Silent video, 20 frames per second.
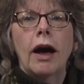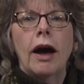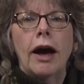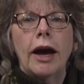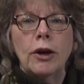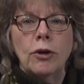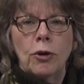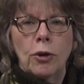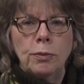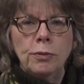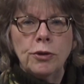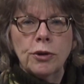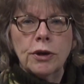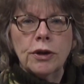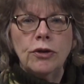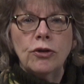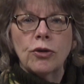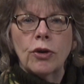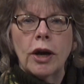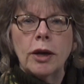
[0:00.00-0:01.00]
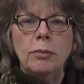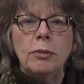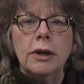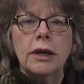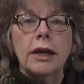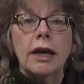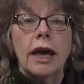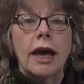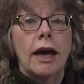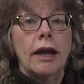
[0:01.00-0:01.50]
I hope you can join me
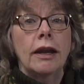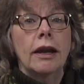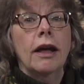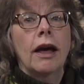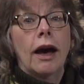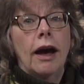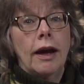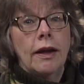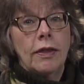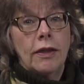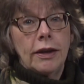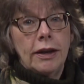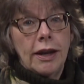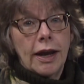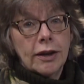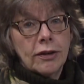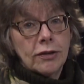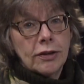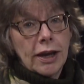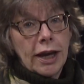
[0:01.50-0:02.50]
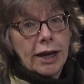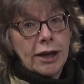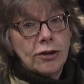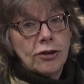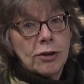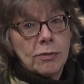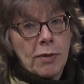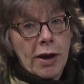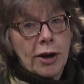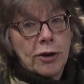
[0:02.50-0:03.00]
again on the next
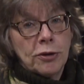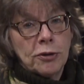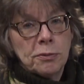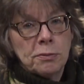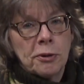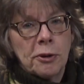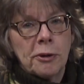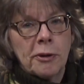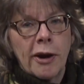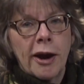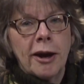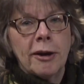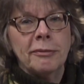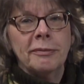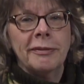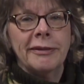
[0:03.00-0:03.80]
Aging Matters program.